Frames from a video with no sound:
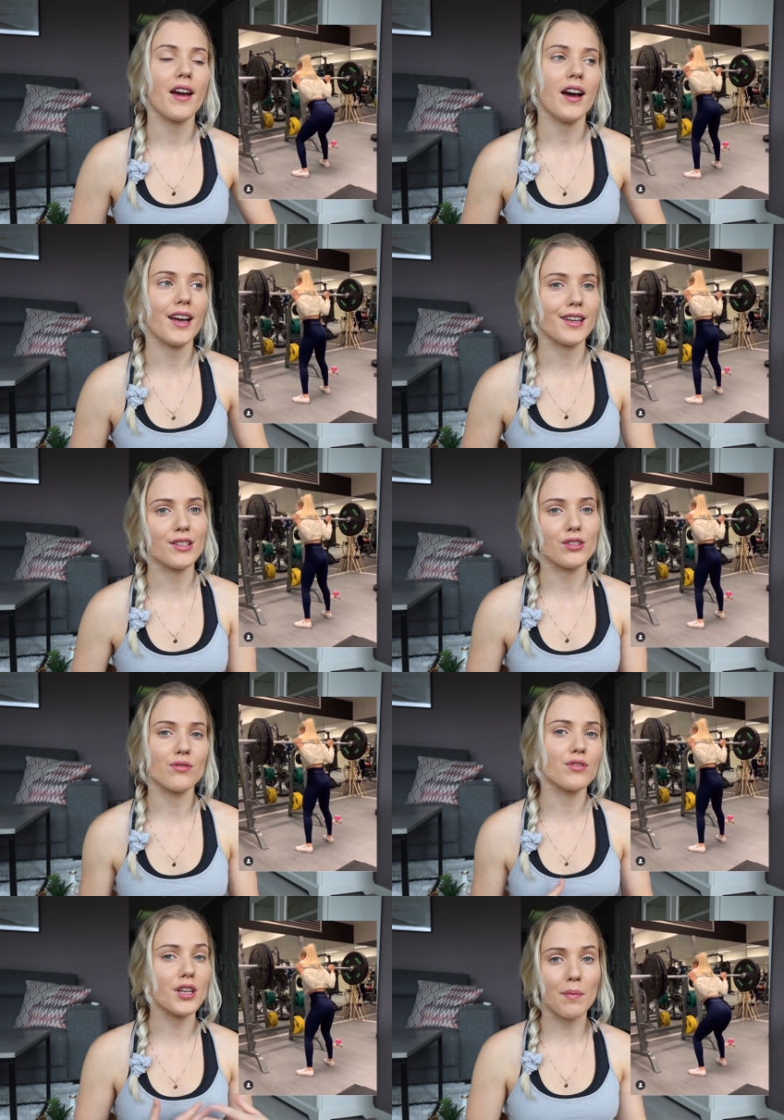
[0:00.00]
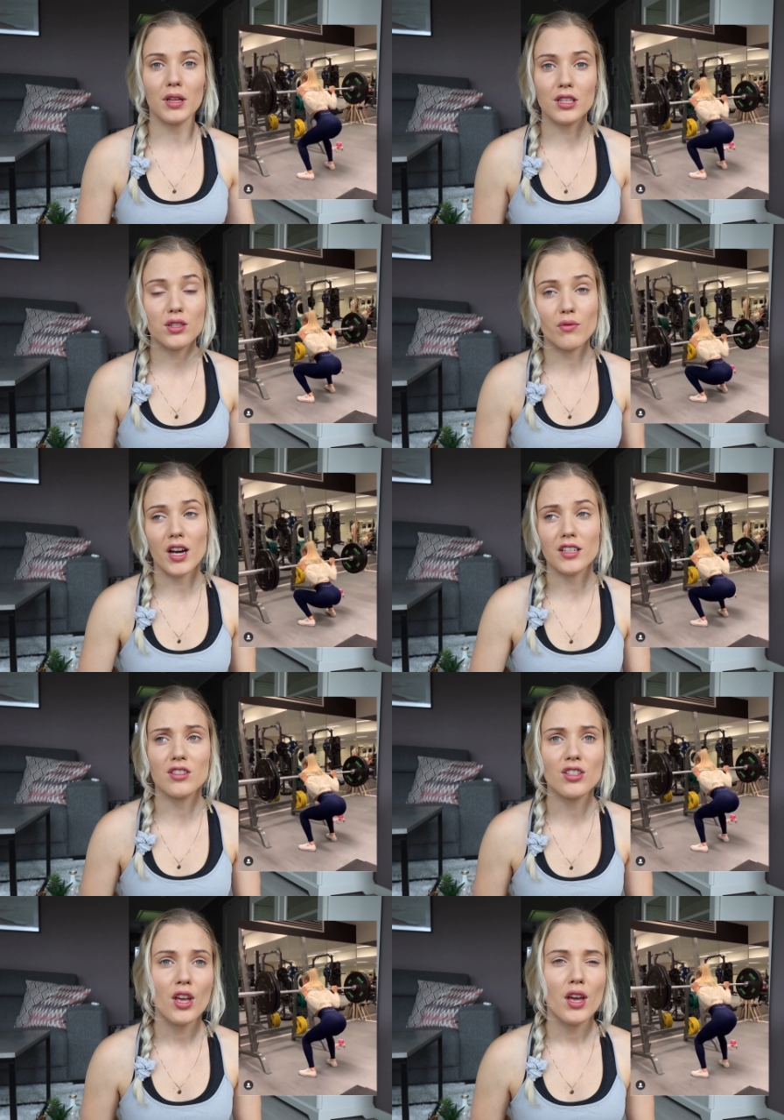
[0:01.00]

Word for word: I can do dumbbell squats,